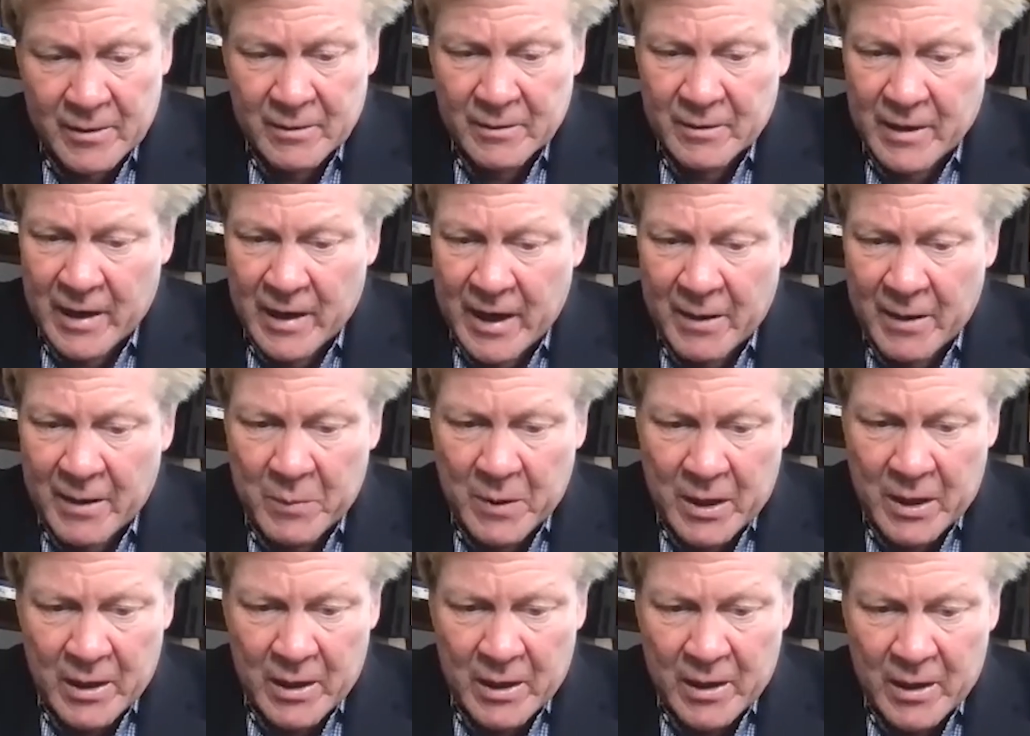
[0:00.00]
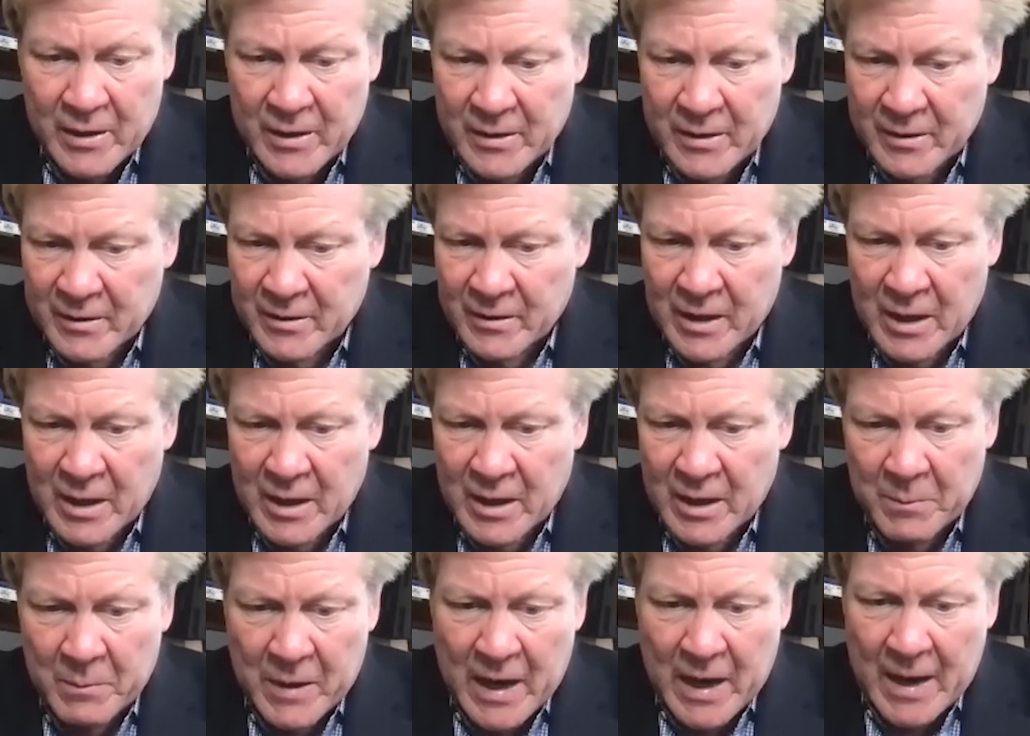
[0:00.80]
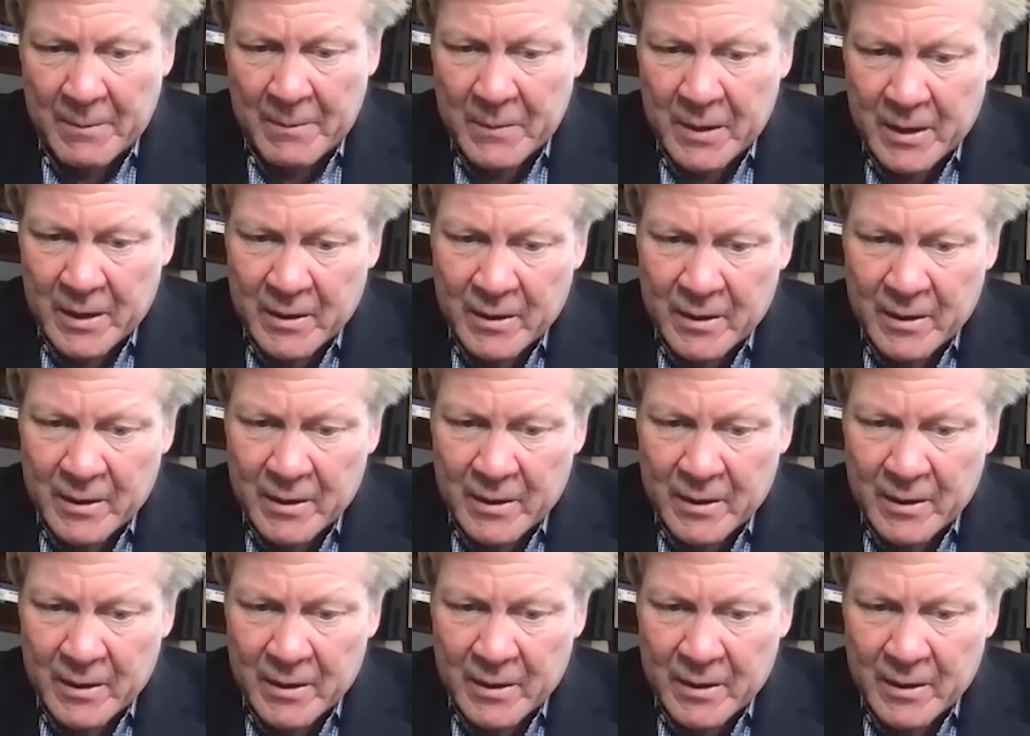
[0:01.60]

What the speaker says: diabetes, sleep apnea,